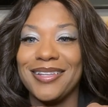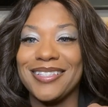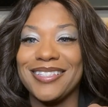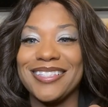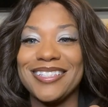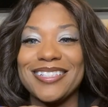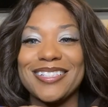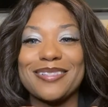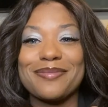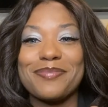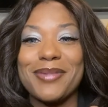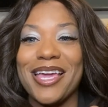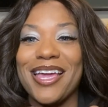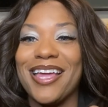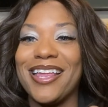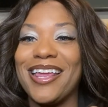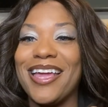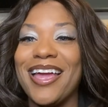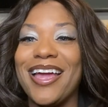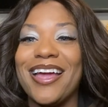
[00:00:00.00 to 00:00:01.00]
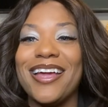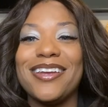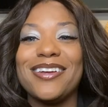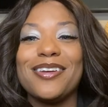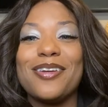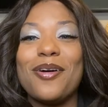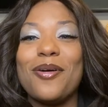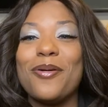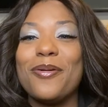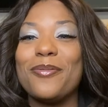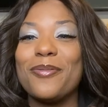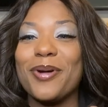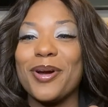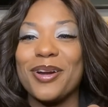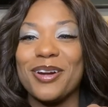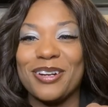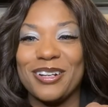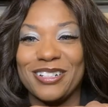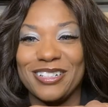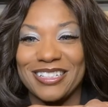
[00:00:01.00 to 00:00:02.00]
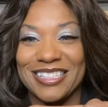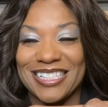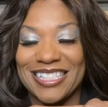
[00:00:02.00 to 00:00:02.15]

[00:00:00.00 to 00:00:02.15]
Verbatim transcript: This man had no words.